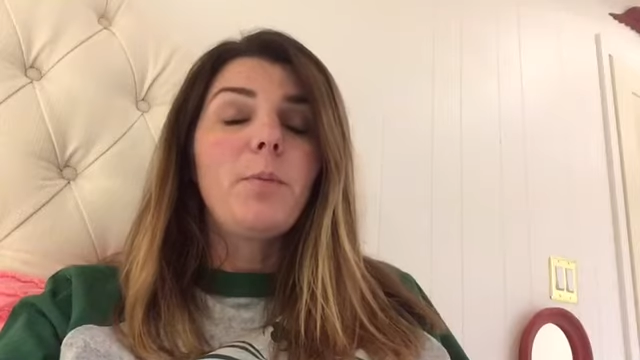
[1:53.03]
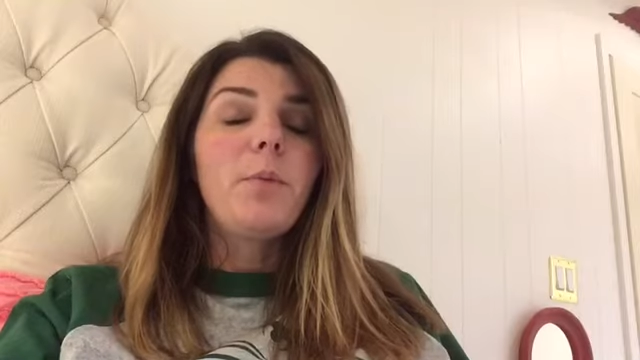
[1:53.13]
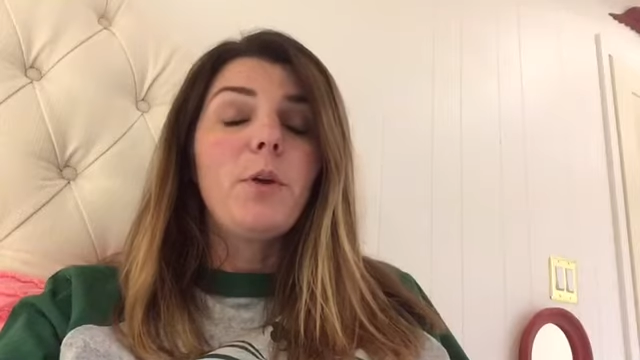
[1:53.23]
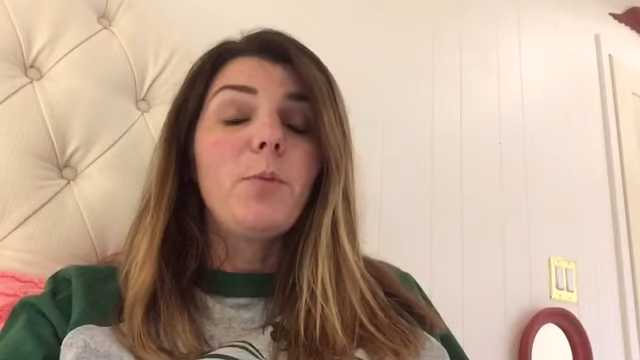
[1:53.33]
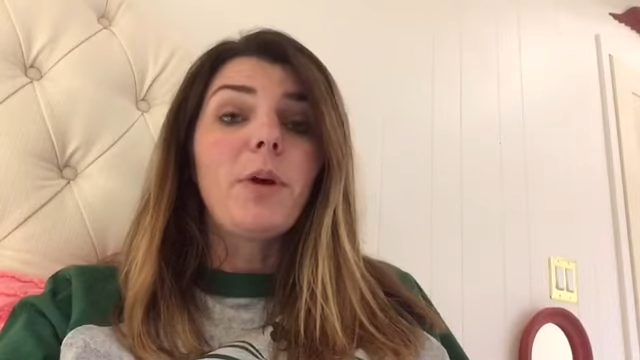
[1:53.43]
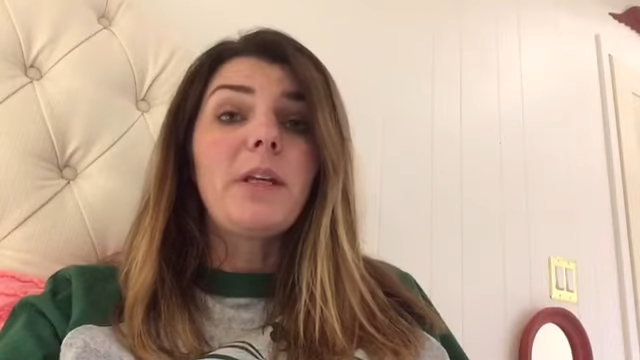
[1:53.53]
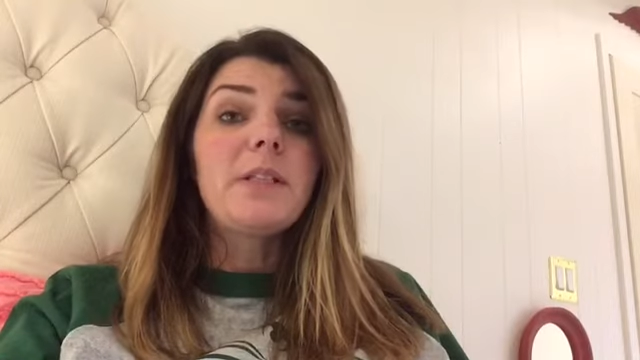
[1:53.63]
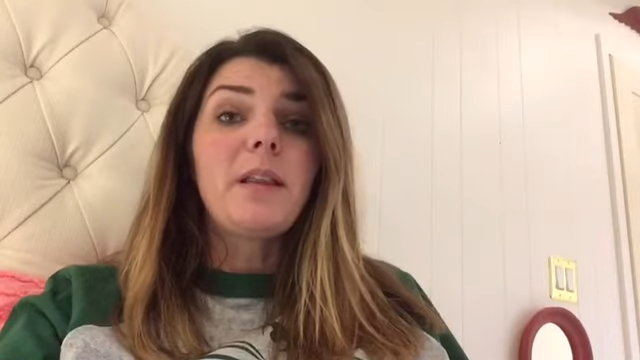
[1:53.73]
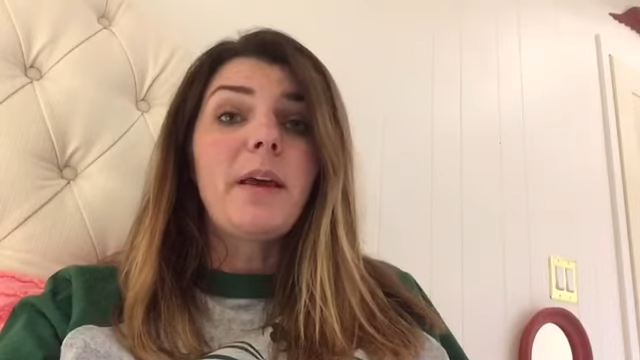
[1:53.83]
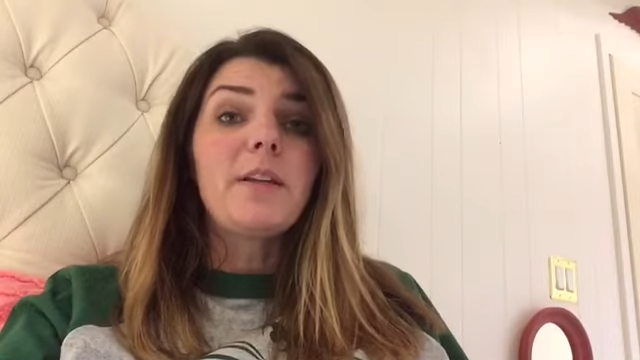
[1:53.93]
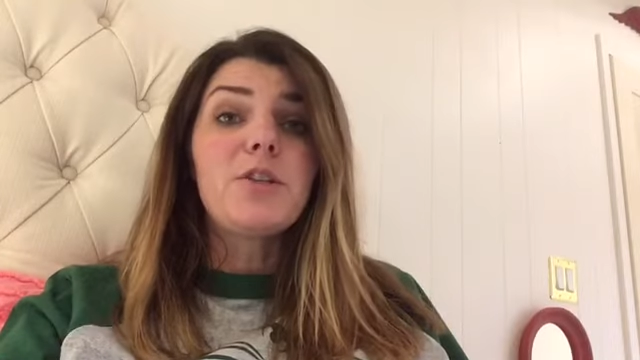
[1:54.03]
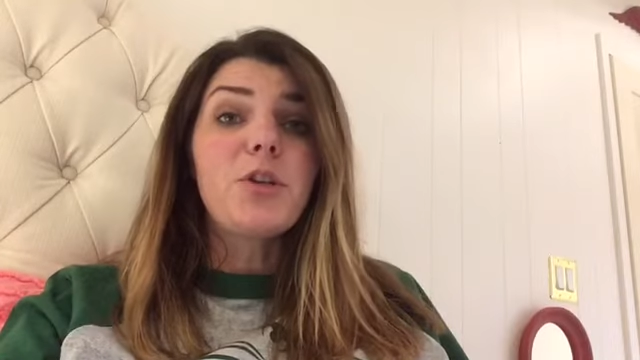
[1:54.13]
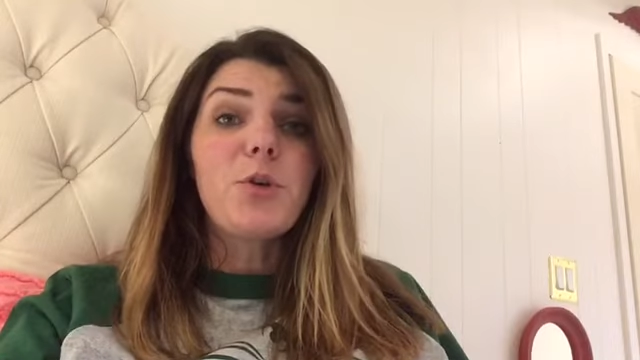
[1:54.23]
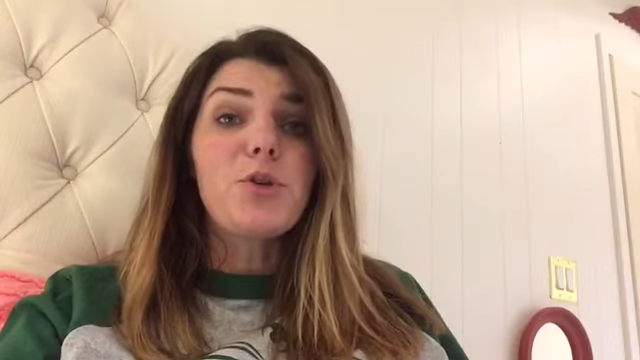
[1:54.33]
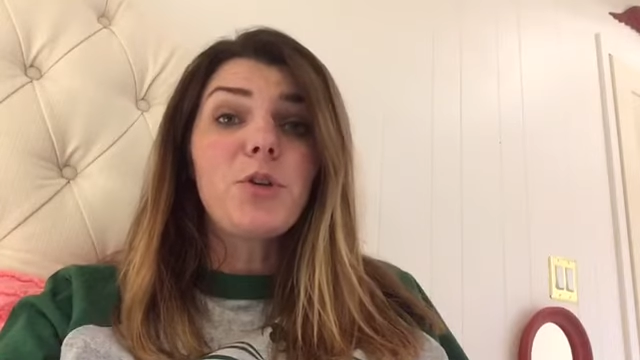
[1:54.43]
you're bringing to light a
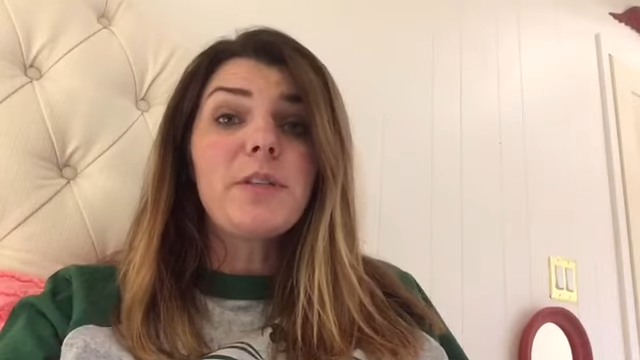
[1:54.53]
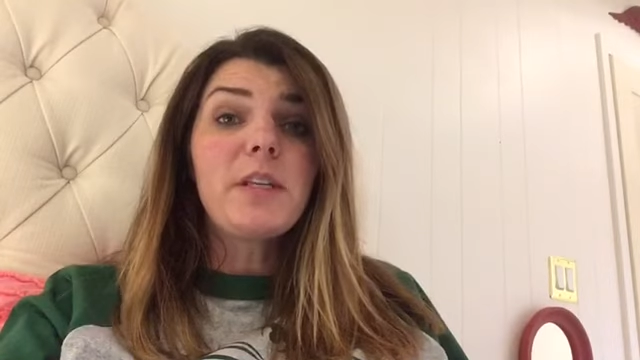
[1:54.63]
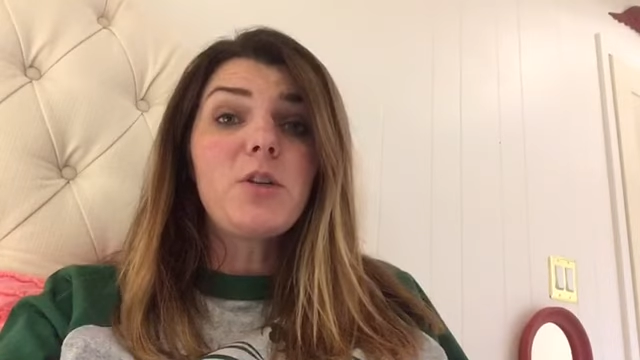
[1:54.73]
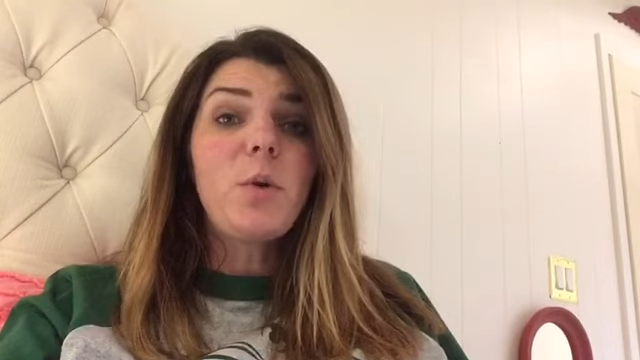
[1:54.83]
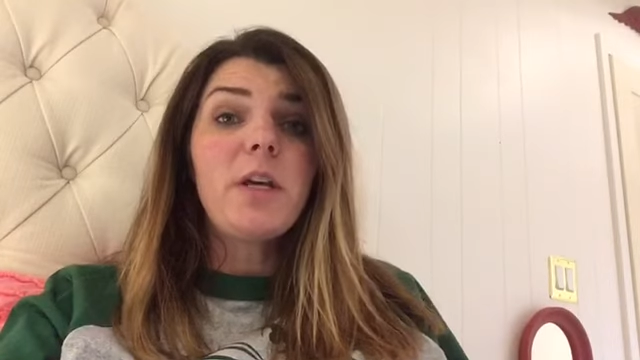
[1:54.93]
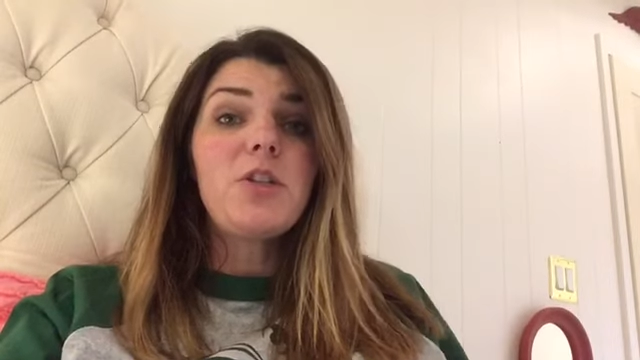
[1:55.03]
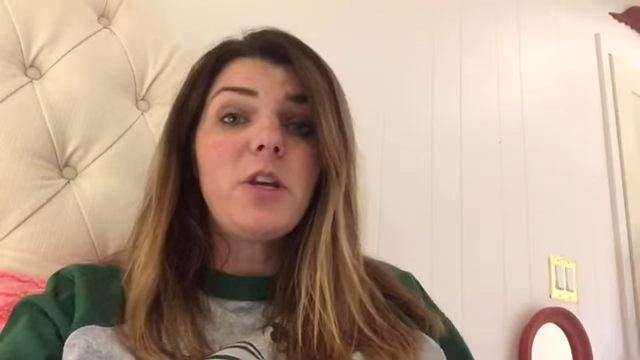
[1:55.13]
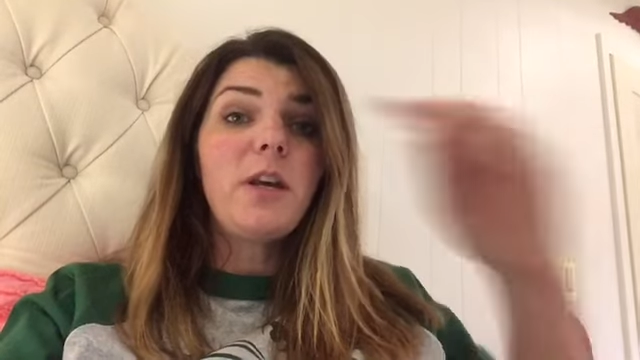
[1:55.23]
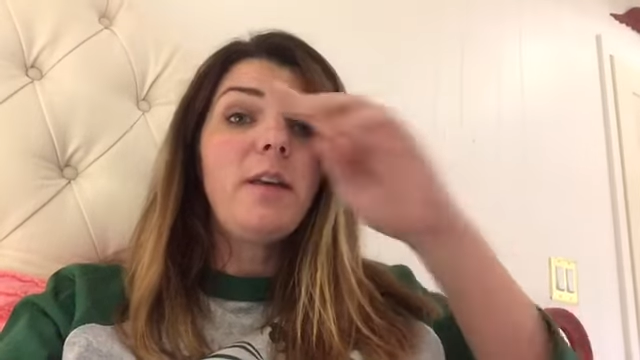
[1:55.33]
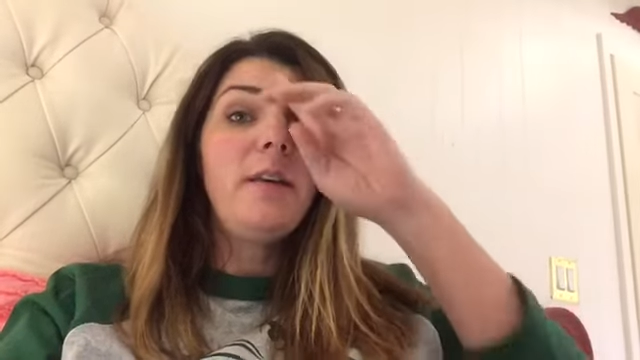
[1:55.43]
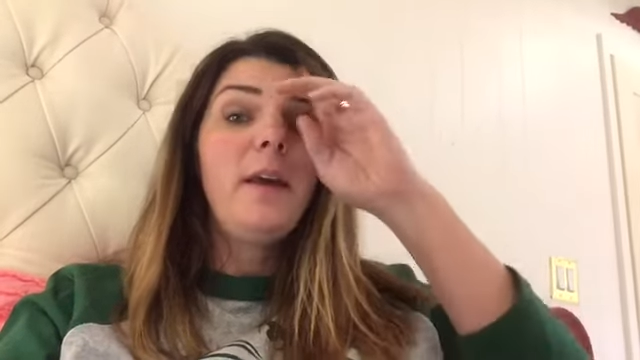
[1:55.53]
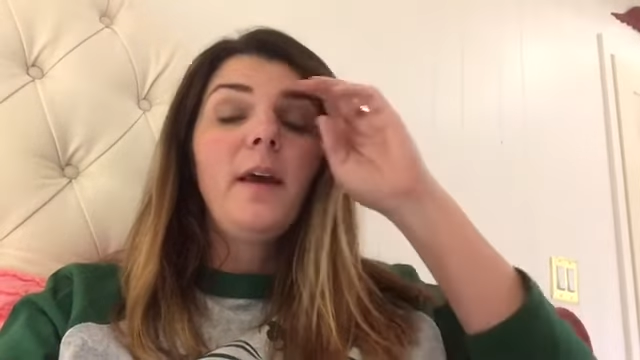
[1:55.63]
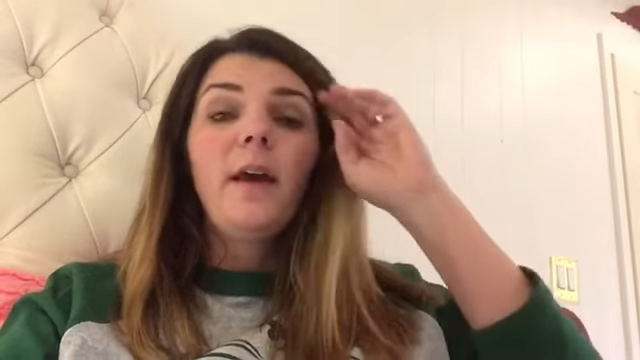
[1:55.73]
social situation.